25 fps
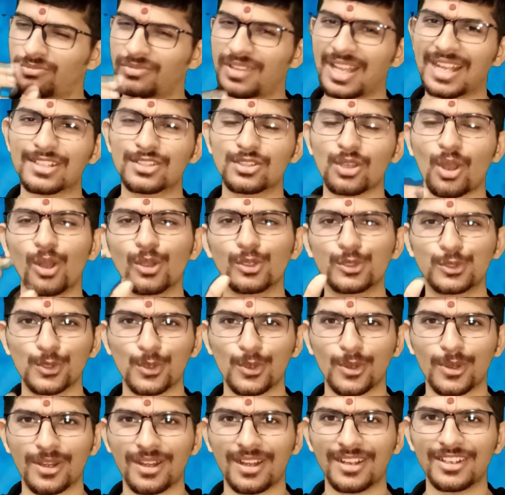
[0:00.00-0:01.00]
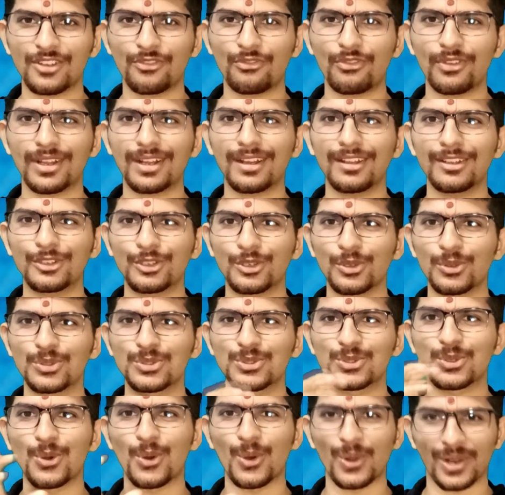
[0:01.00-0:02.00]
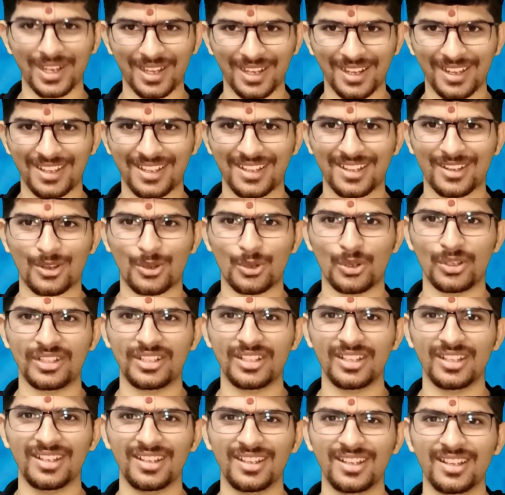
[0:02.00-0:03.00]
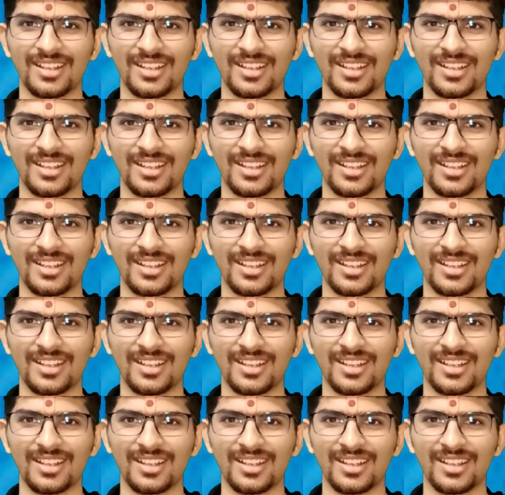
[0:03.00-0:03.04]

that's also uh, difficult to score uh, good